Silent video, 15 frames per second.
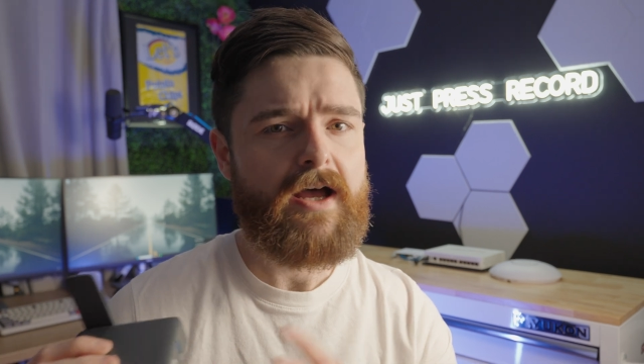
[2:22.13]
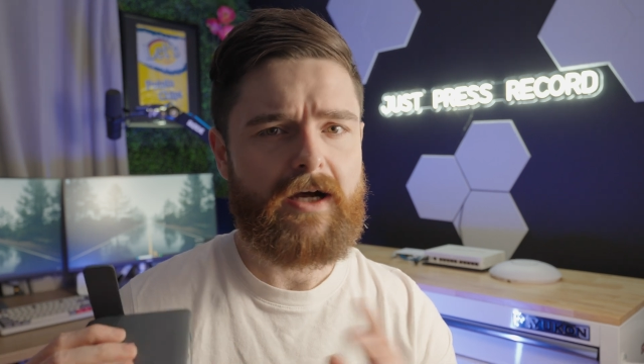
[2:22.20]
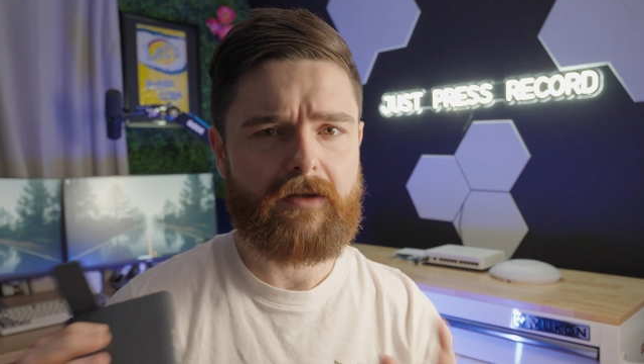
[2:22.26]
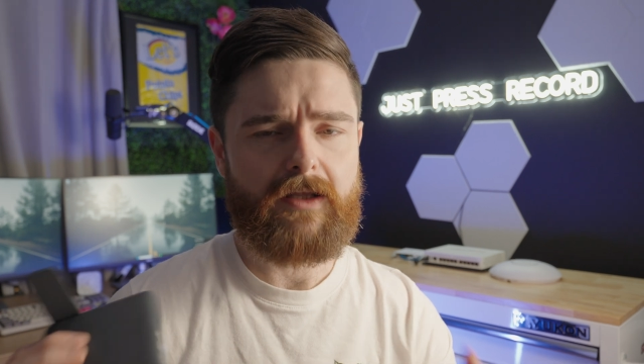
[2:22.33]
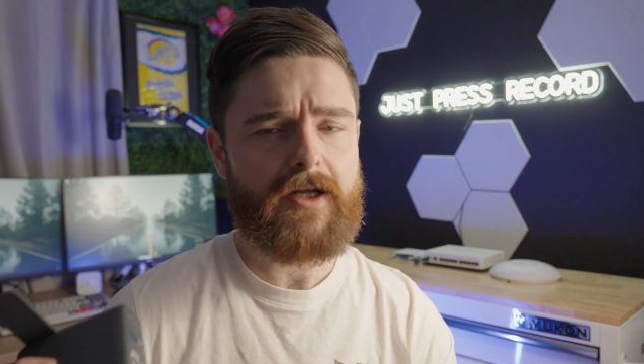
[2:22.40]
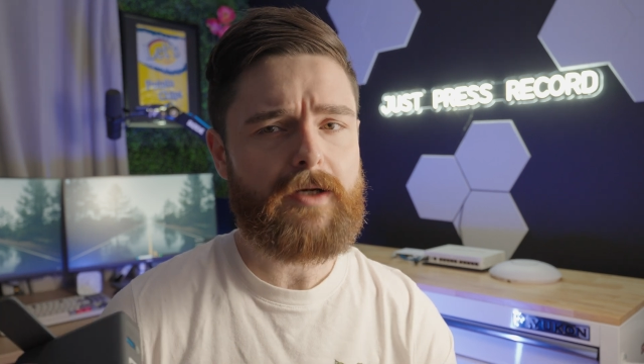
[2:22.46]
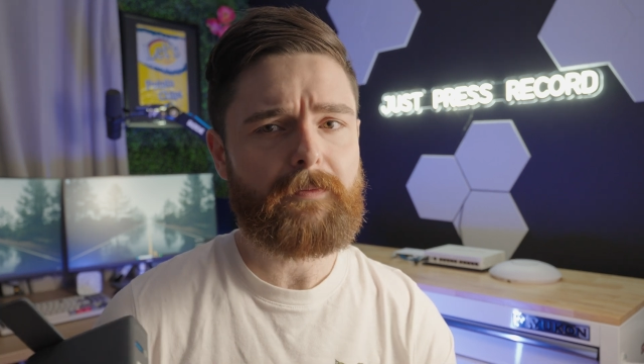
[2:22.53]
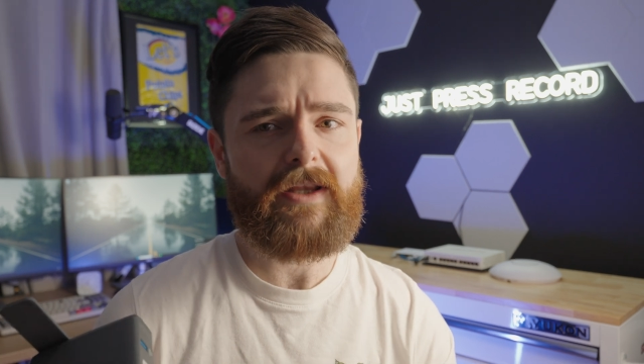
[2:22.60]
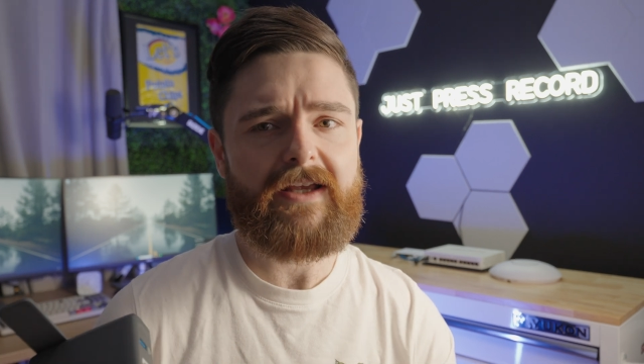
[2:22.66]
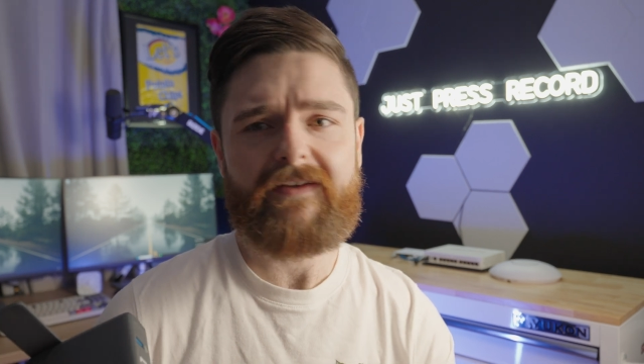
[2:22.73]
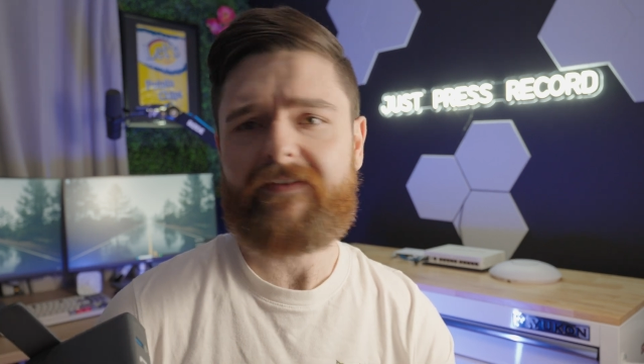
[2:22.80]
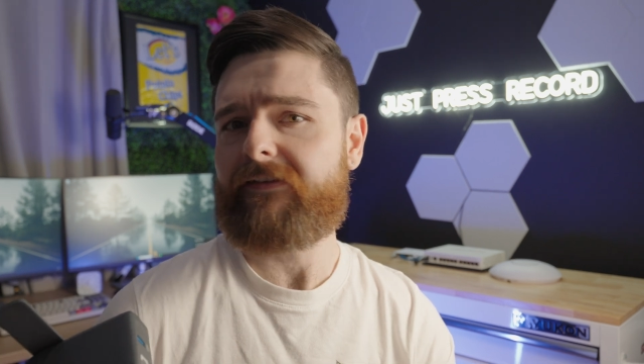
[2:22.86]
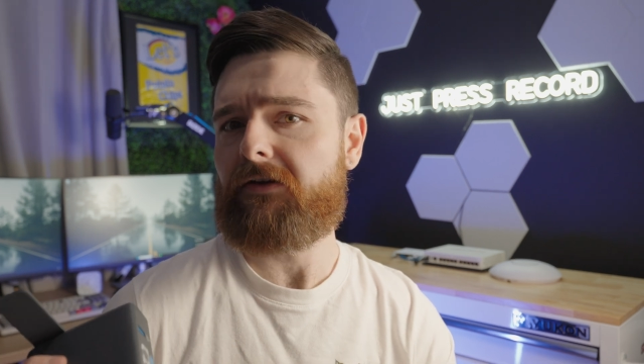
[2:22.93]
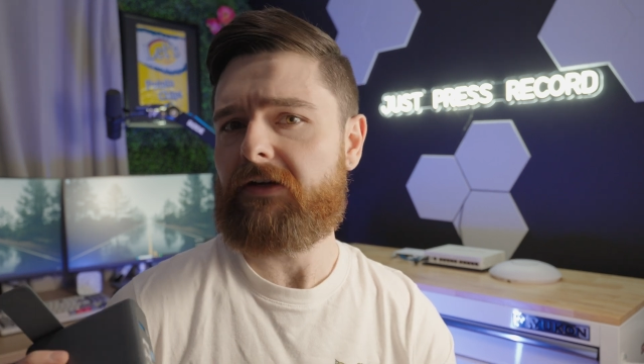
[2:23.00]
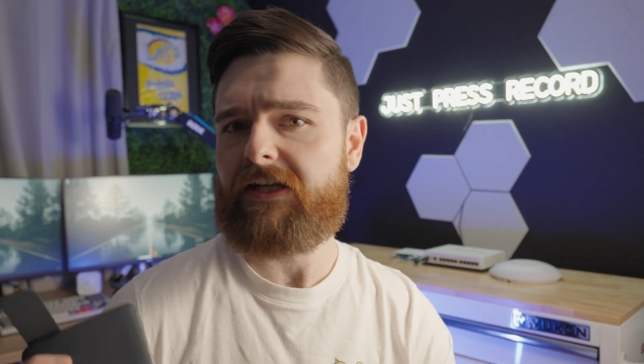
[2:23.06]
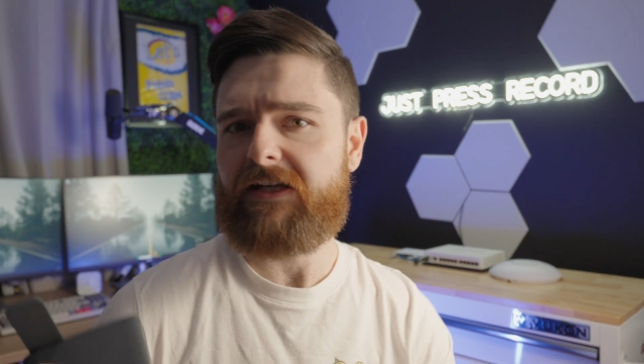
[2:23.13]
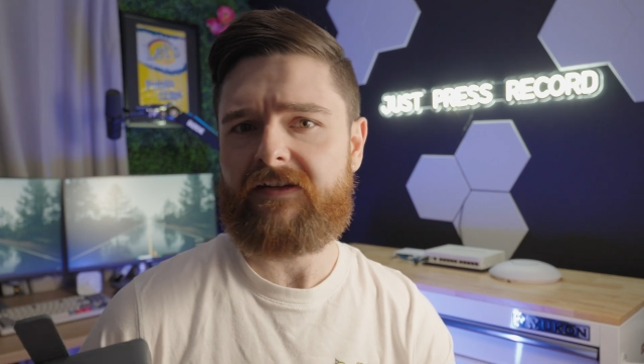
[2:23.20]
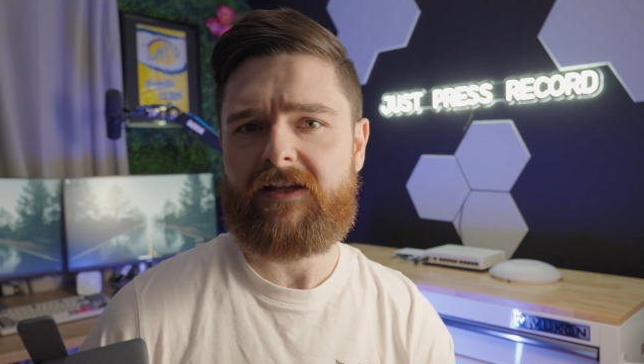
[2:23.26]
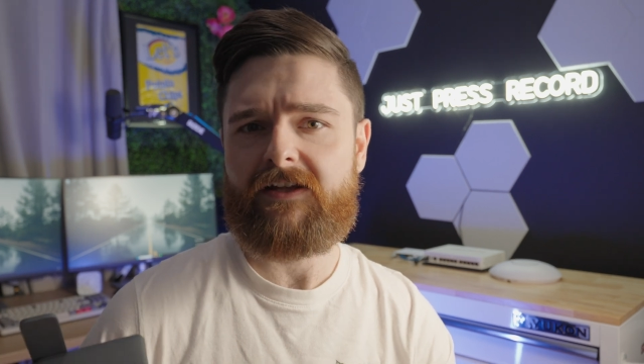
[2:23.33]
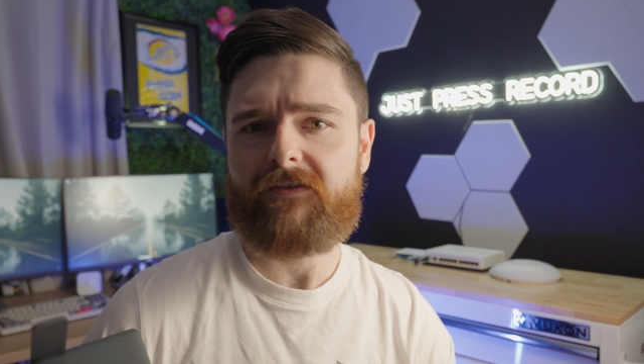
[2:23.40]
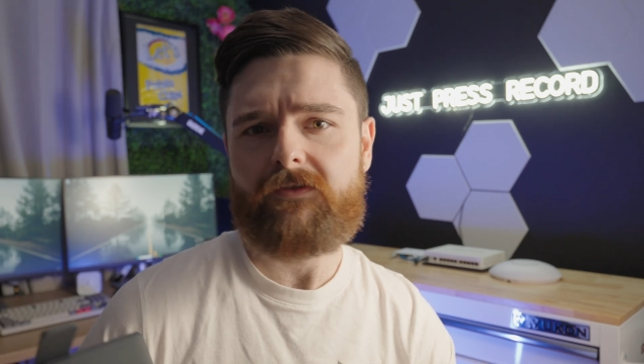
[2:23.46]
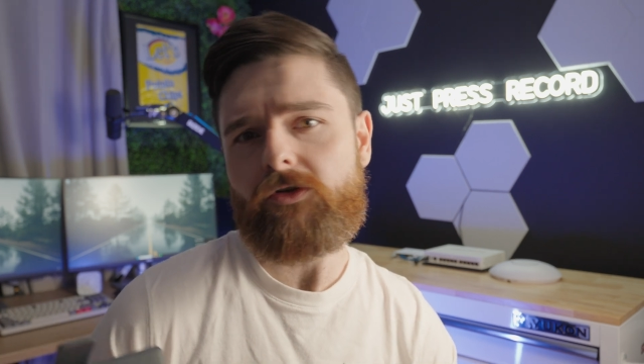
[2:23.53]
A lot of places are
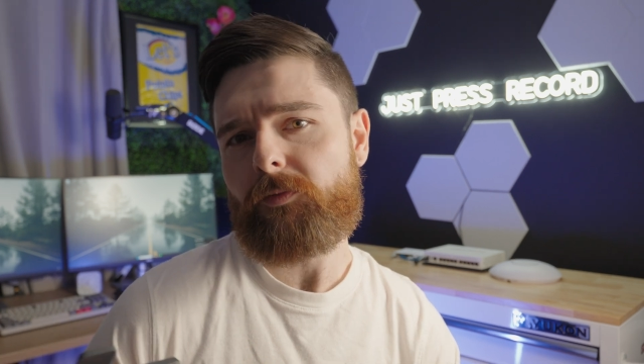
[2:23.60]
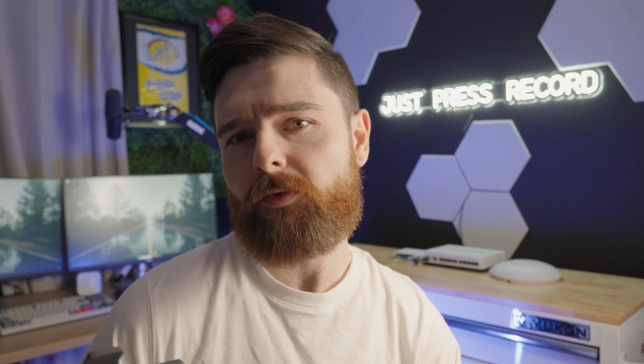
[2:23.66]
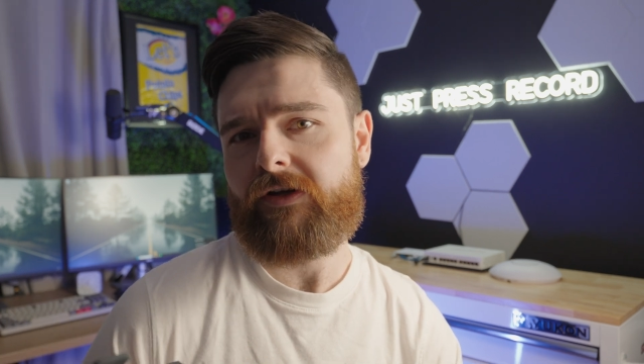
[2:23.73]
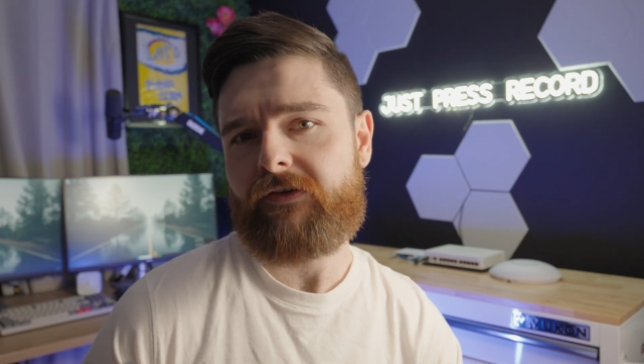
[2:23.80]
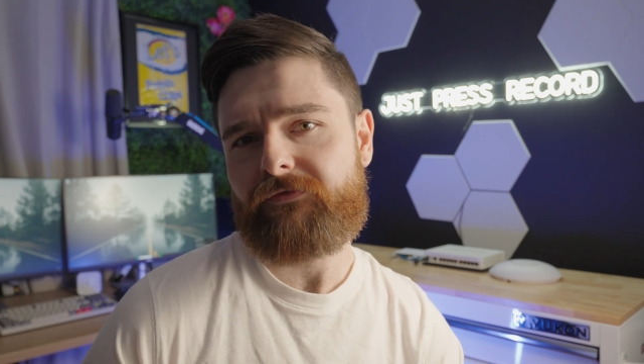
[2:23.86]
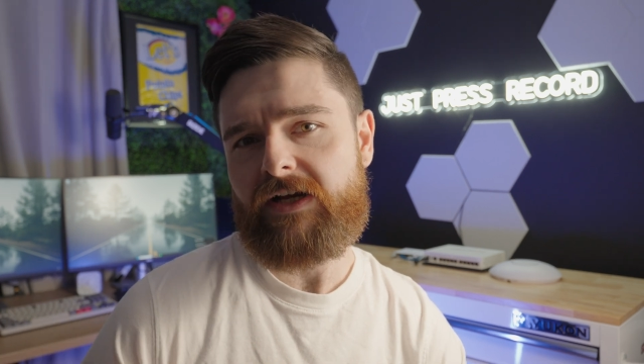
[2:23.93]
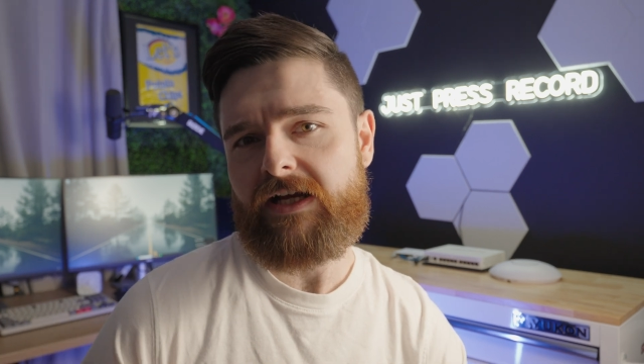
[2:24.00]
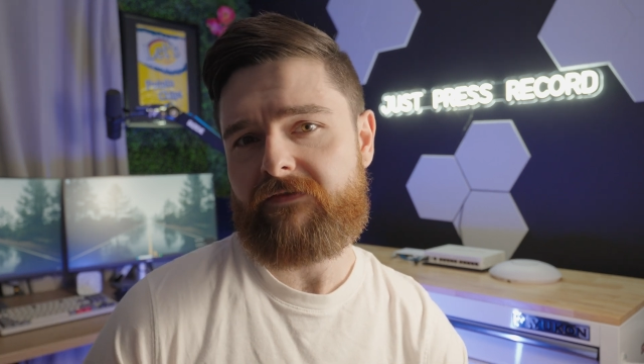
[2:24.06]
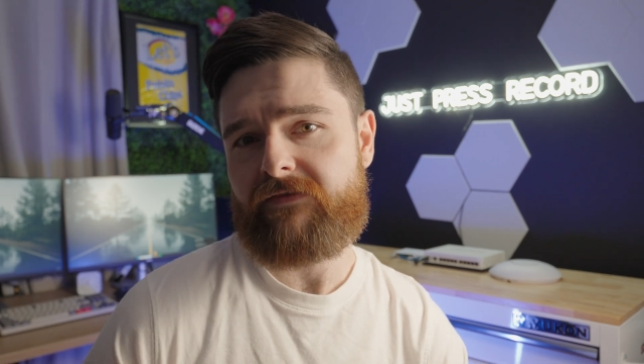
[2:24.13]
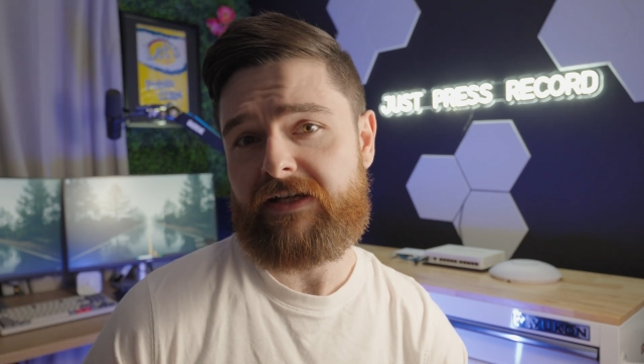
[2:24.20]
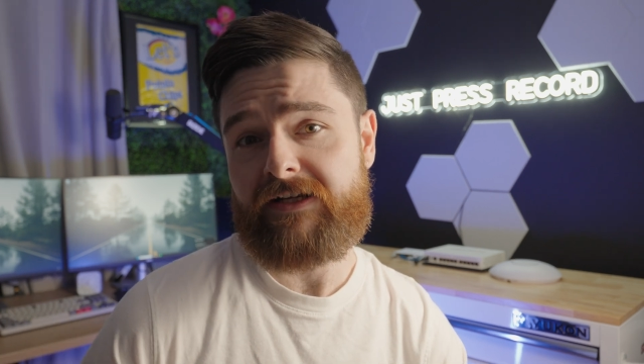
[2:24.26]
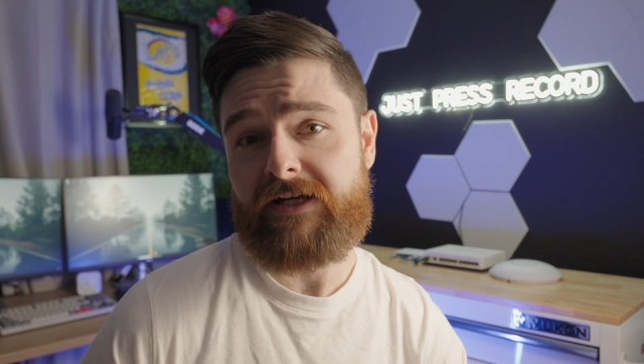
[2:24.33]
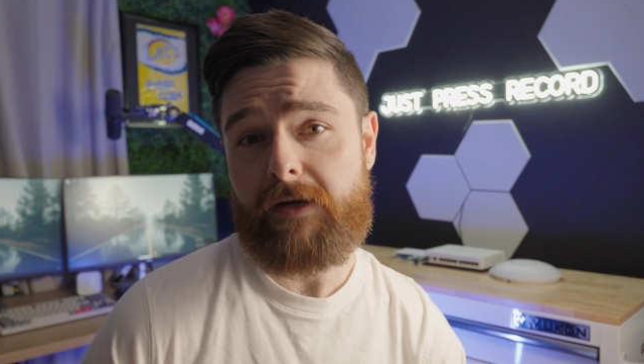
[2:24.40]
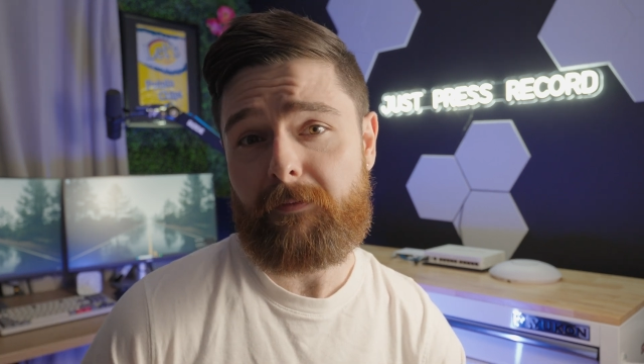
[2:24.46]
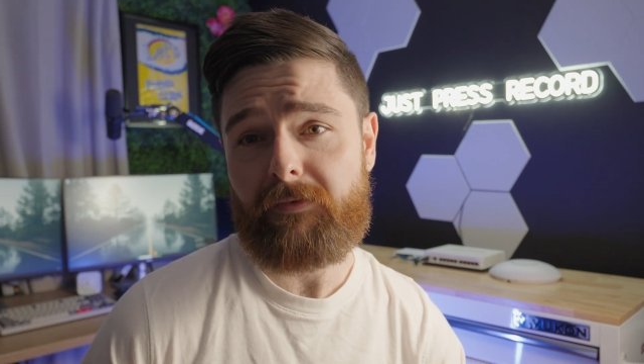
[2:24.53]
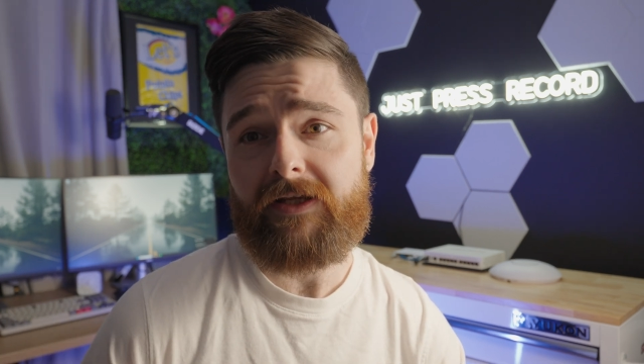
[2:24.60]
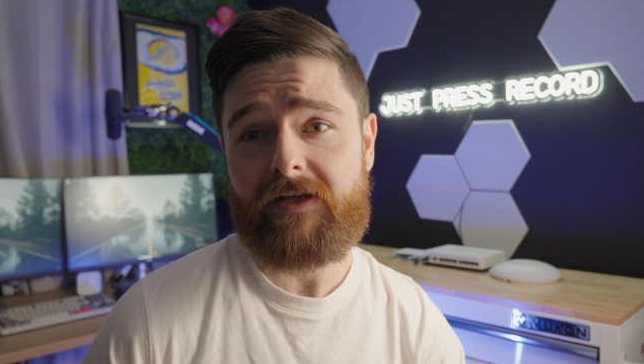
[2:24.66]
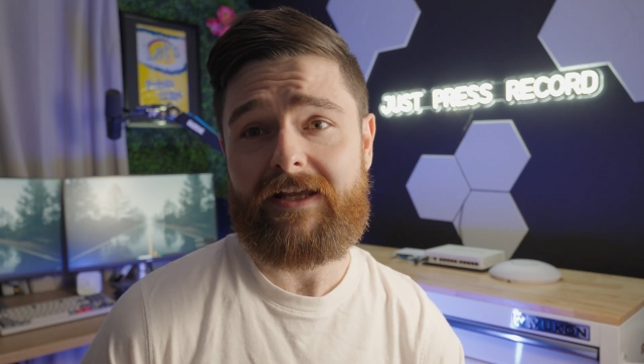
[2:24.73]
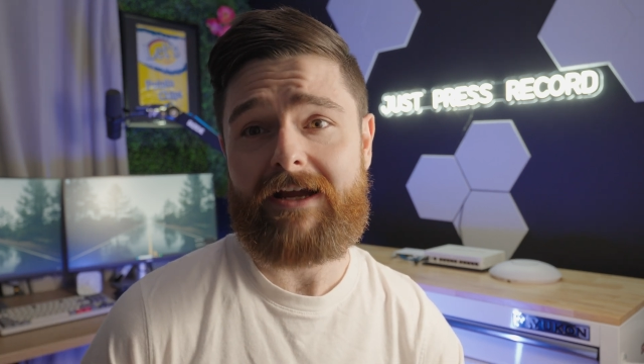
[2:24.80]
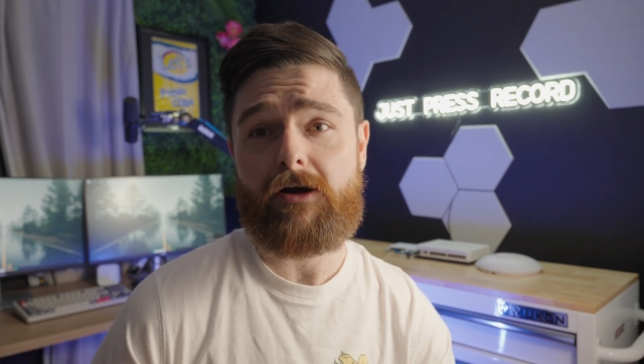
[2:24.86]
getting that 2.5 gig uplink.